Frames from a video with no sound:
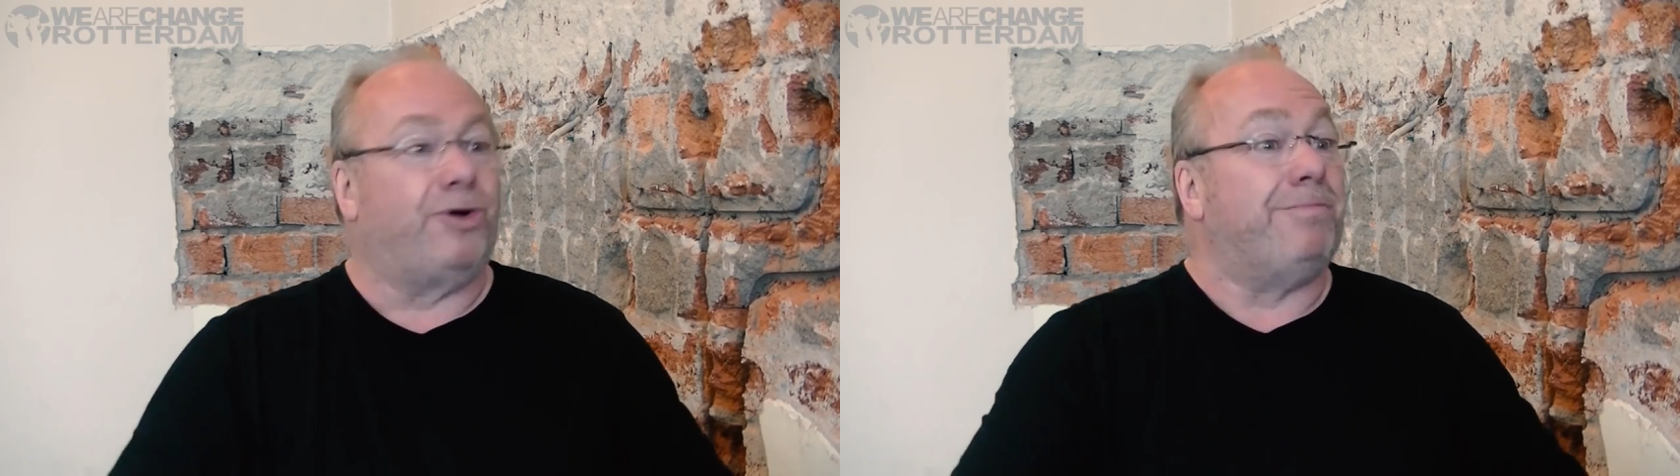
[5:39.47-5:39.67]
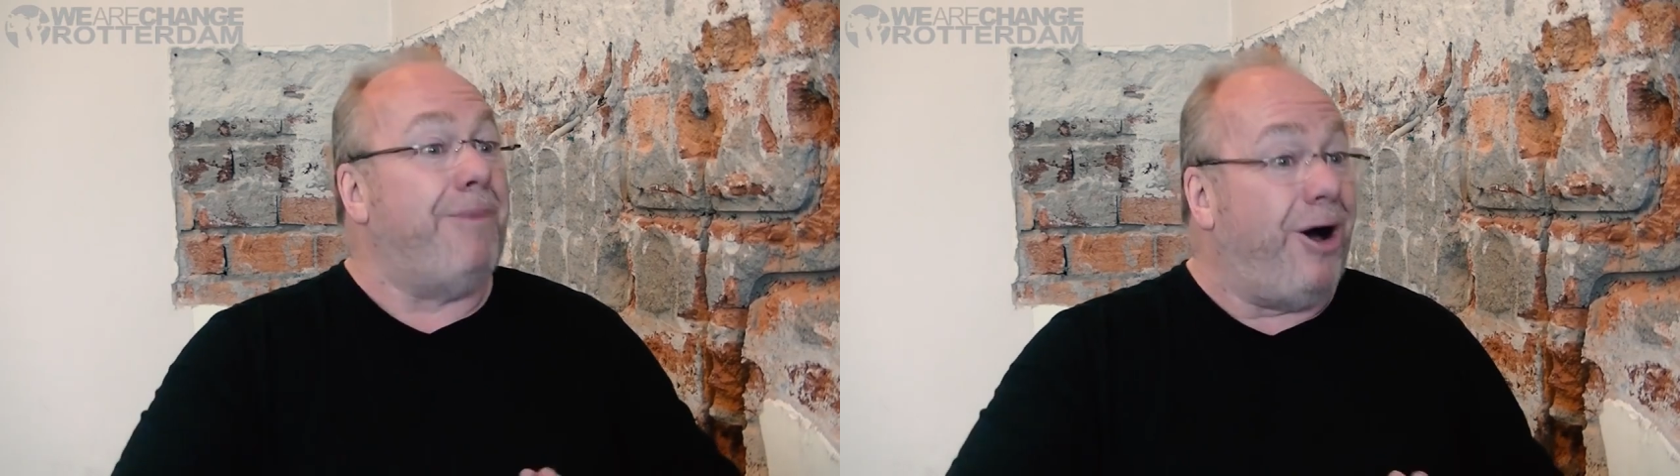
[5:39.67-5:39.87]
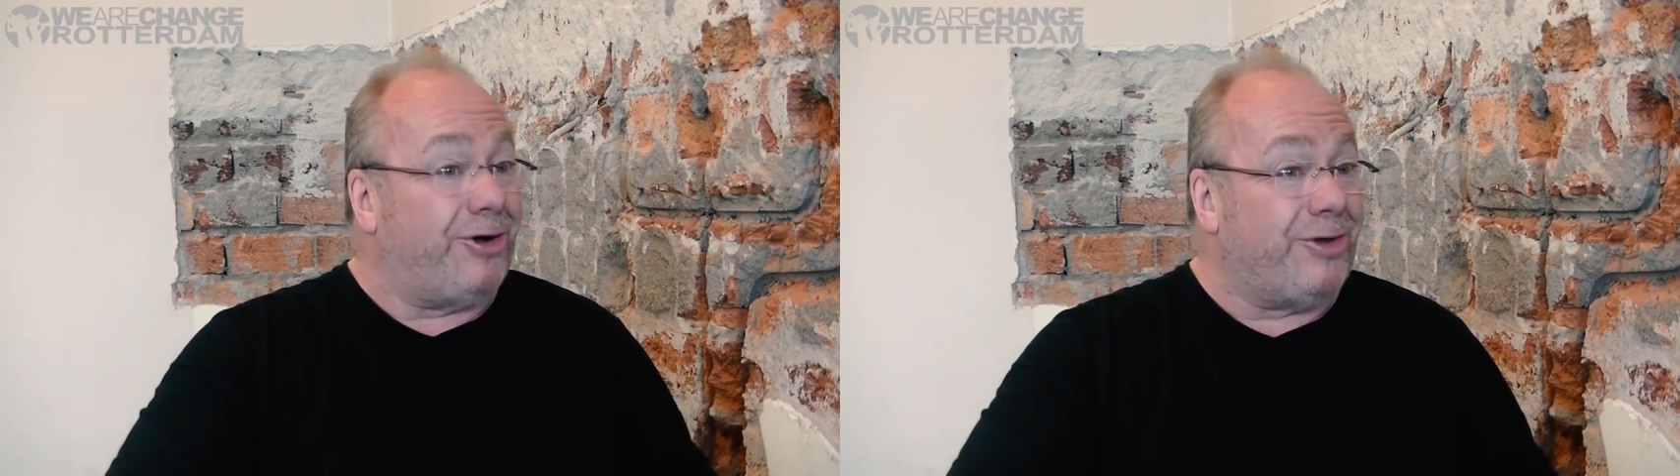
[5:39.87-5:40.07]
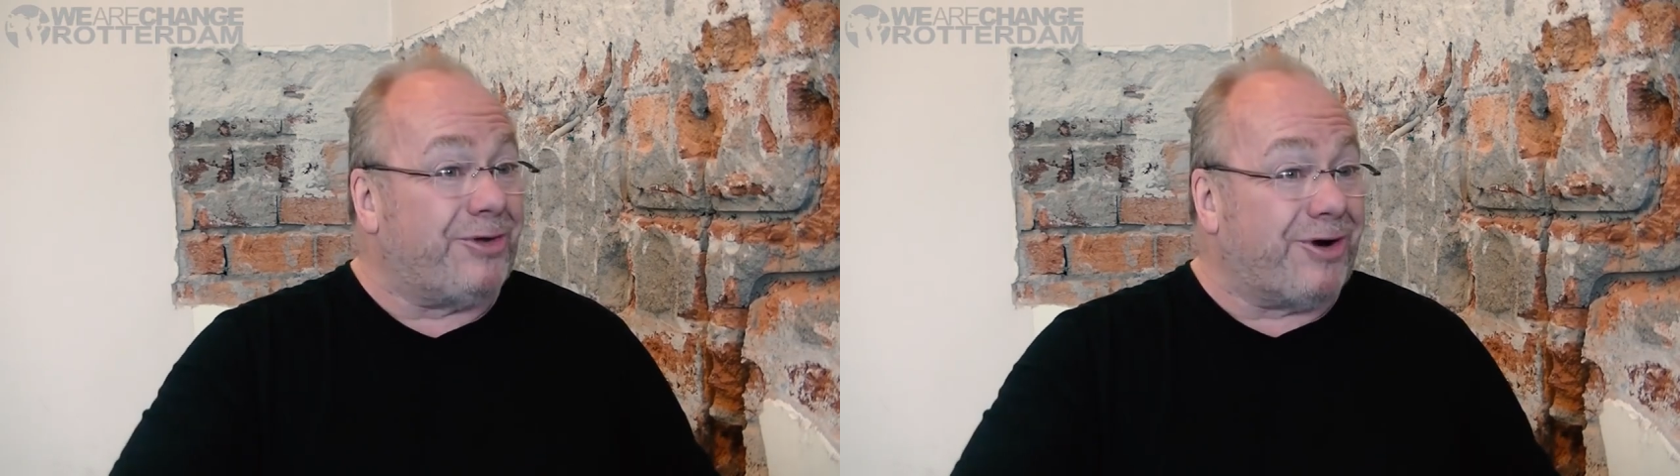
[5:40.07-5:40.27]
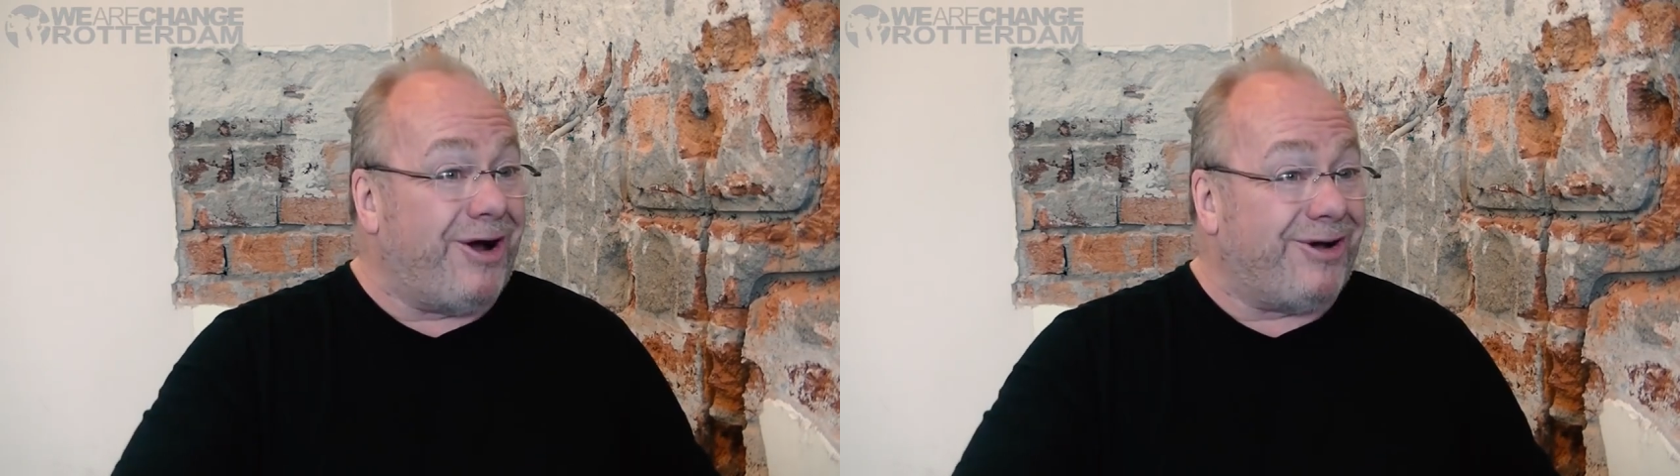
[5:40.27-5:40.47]
not a mark on
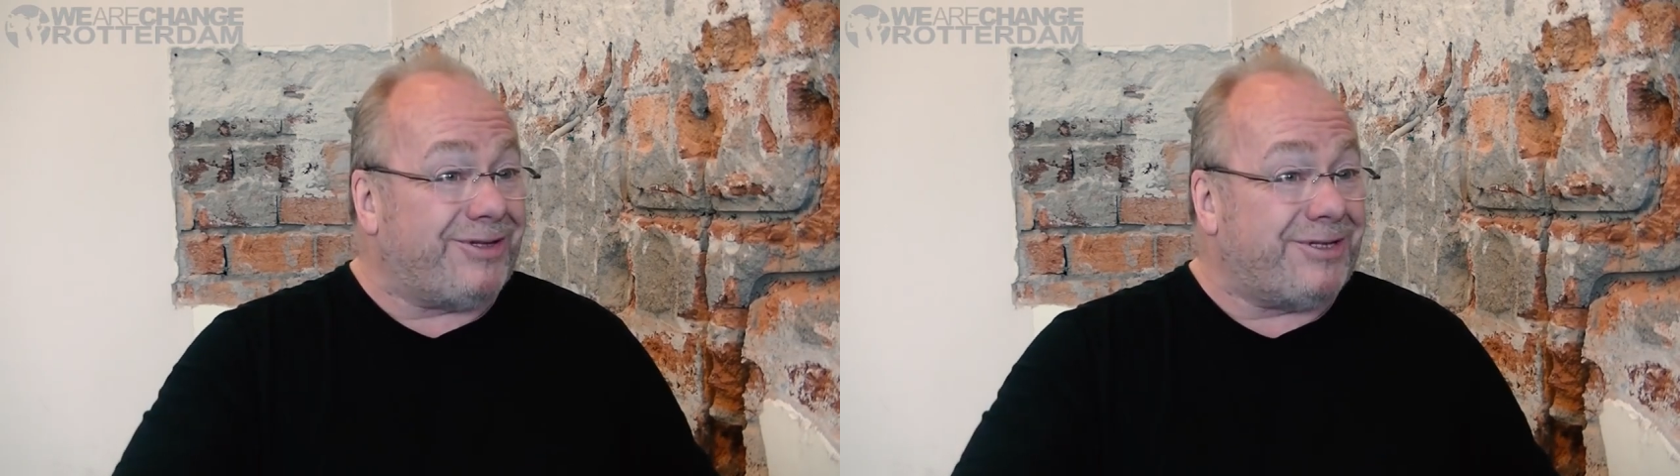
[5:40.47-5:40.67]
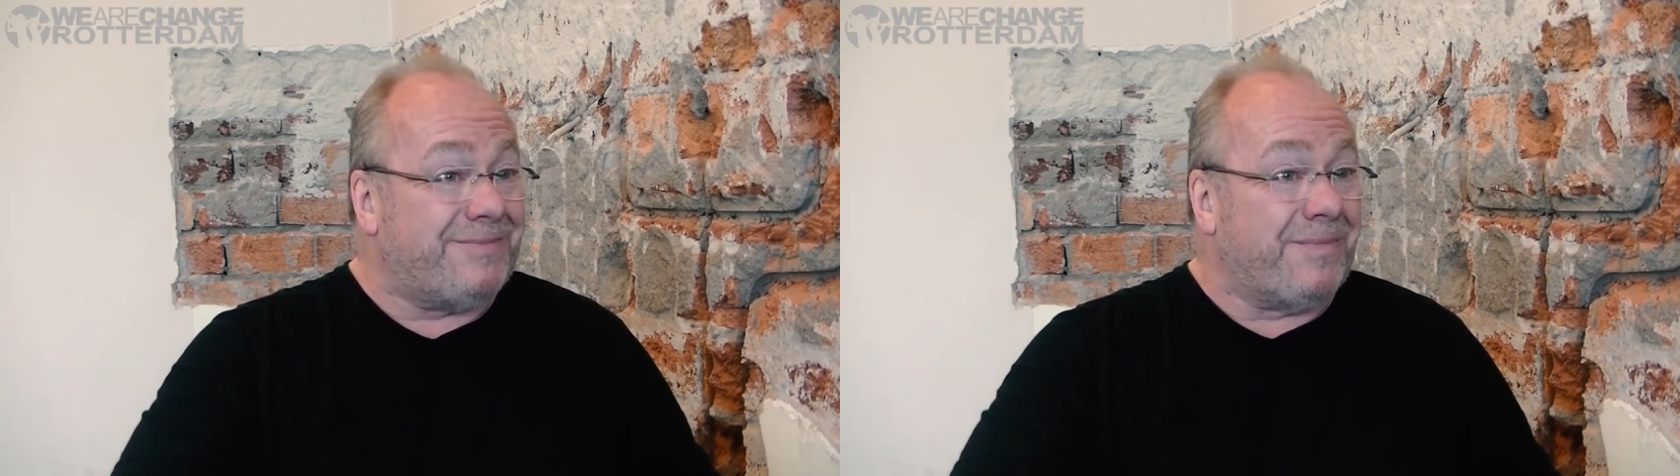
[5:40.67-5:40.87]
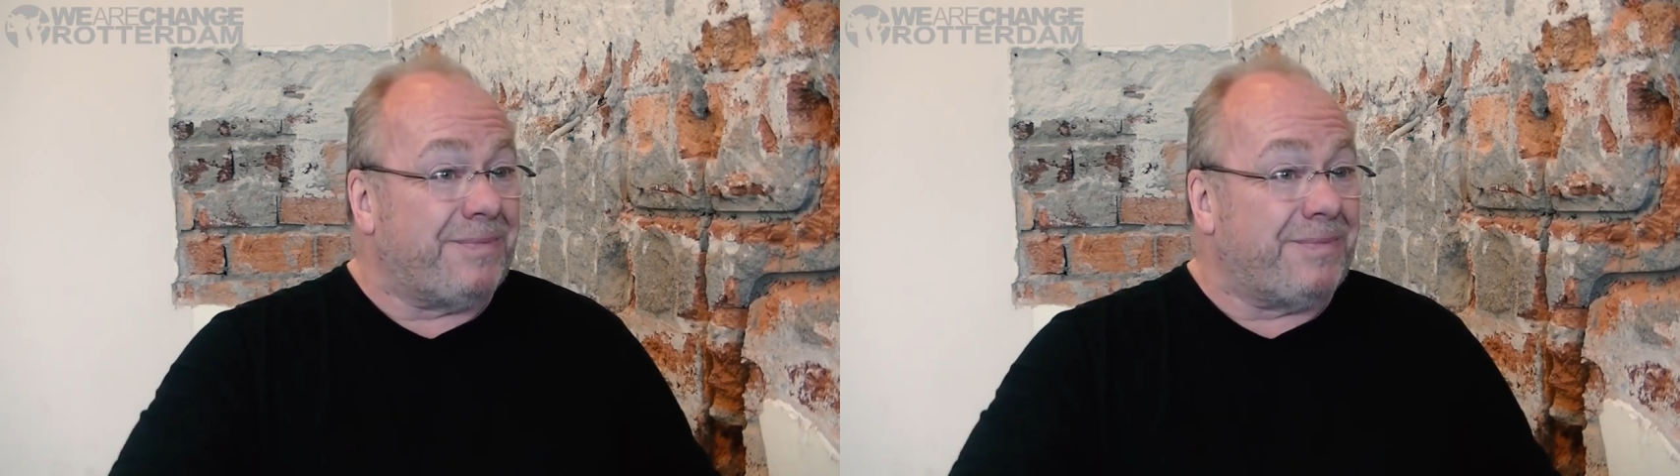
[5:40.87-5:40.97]
the grass.